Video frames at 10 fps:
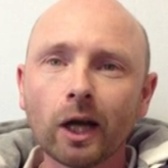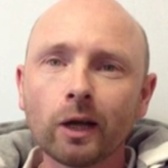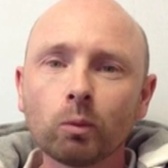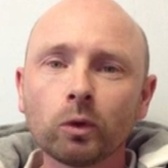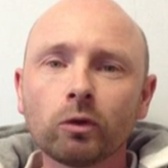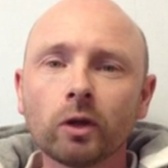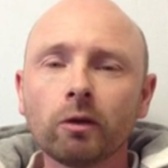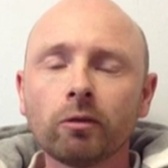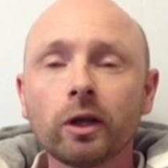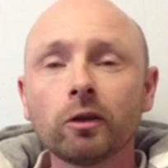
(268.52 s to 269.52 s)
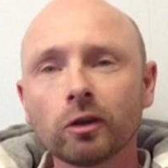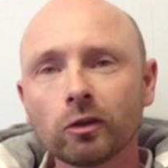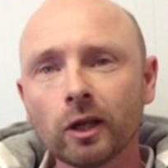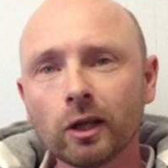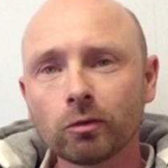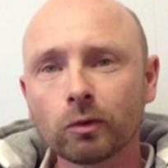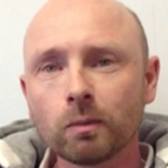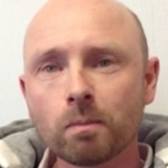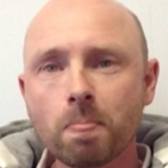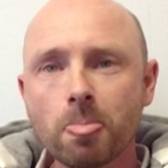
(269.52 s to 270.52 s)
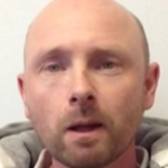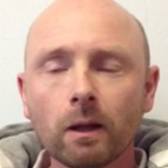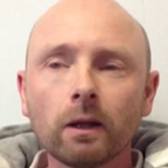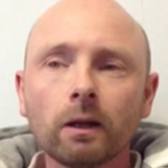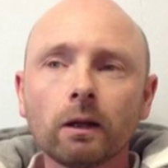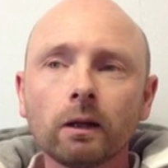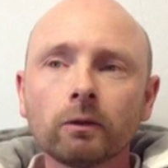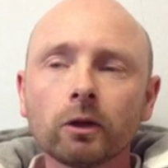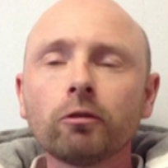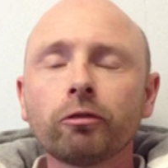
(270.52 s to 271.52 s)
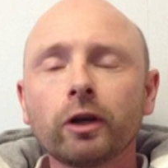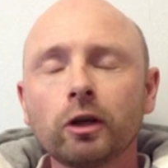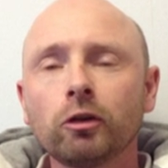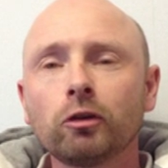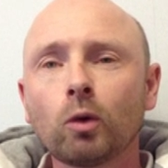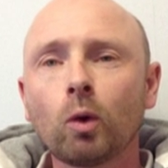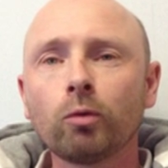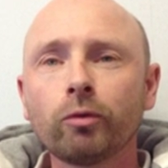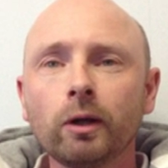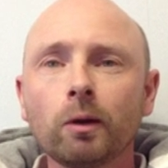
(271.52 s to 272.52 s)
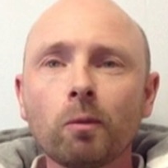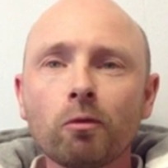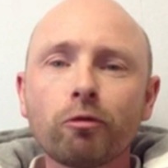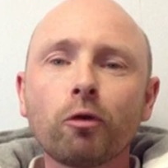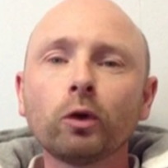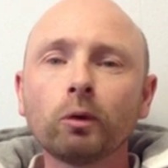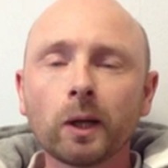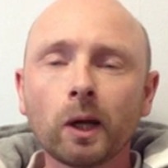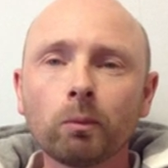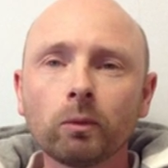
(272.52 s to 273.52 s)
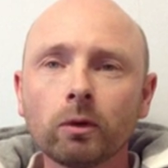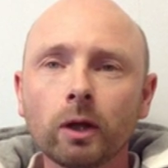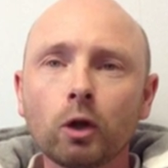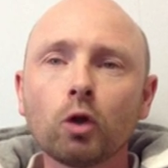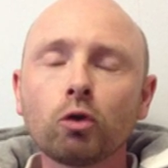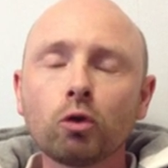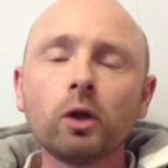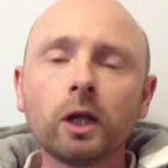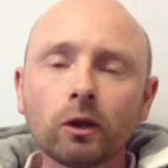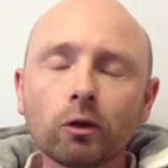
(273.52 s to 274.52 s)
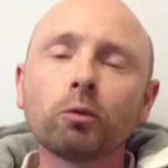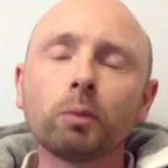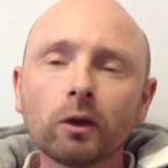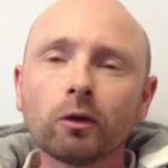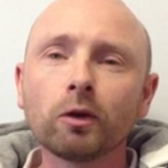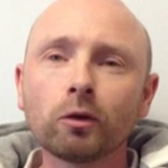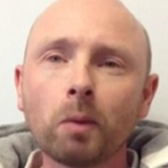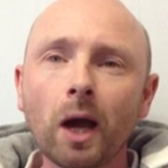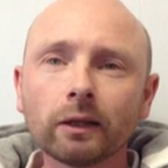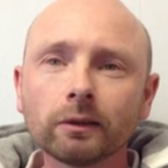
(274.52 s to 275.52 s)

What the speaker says: And was very successful. Didn't finish his coffee, phoned me up and said, "You need to speak to this man.